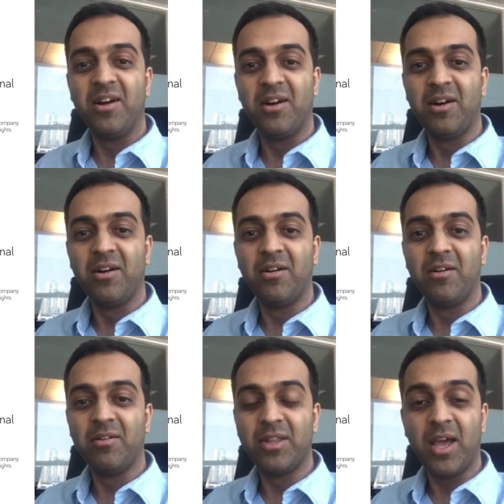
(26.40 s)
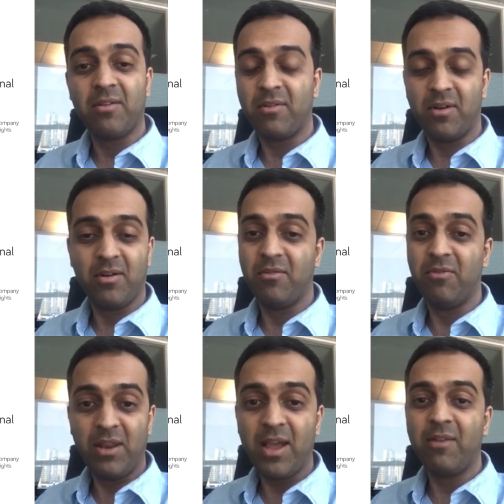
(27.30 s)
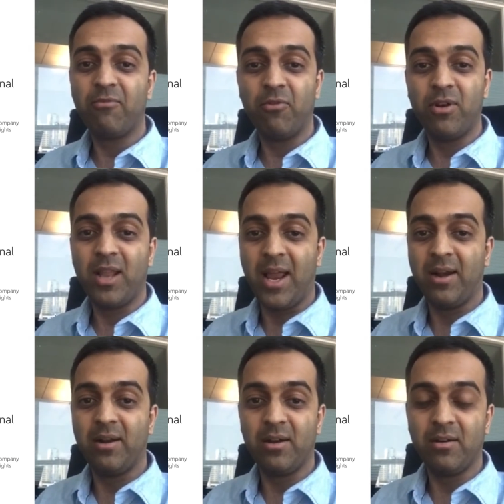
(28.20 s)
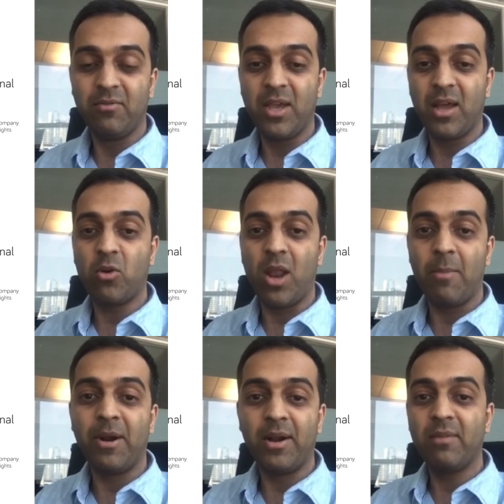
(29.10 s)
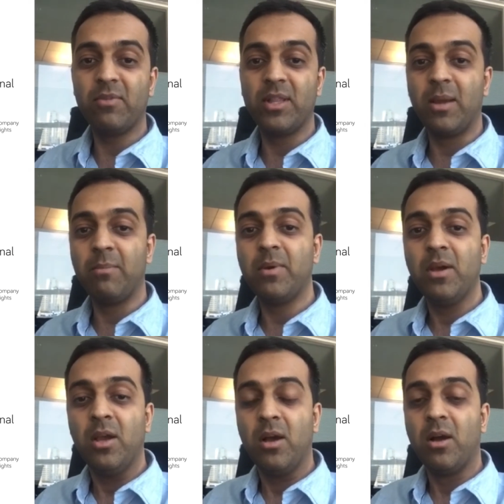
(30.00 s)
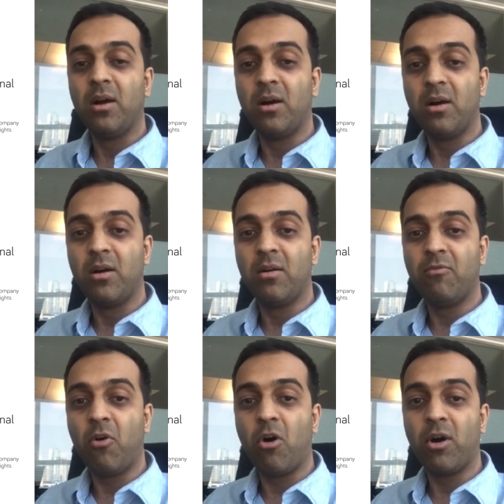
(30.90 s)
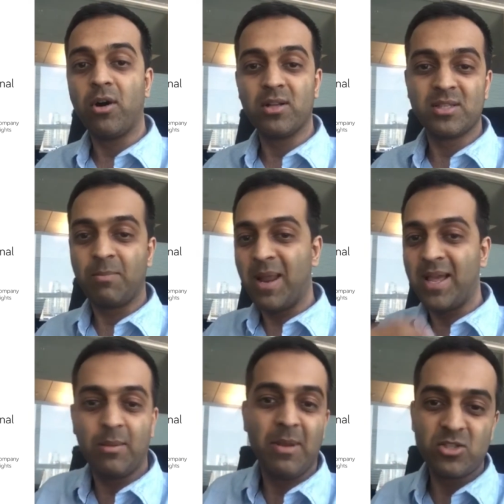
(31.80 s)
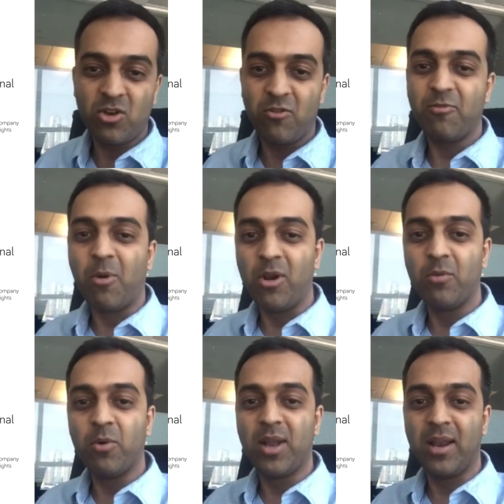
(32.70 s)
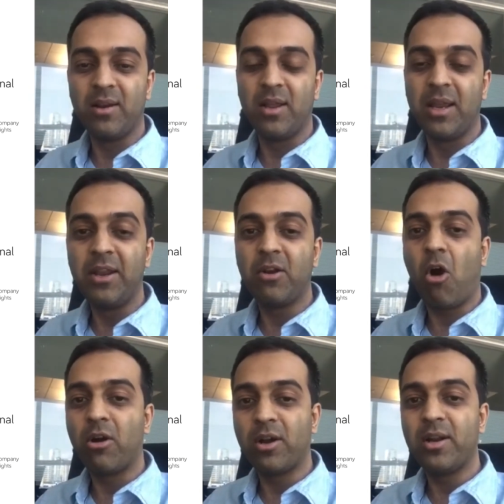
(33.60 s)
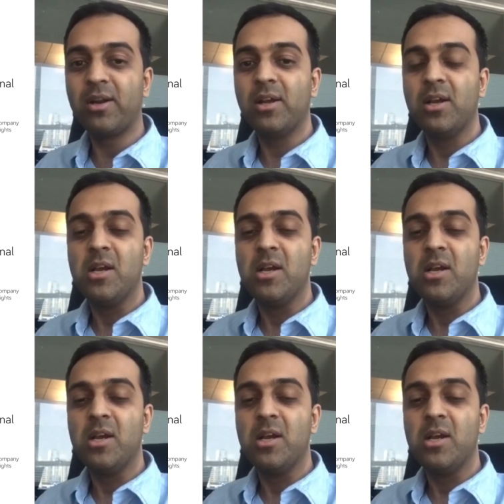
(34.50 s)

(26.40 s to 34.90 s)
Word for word: uh, they are uh, very helpful and uh, we are collaborating with them uh, for uh, supplying the best of Bollywood and Indian content.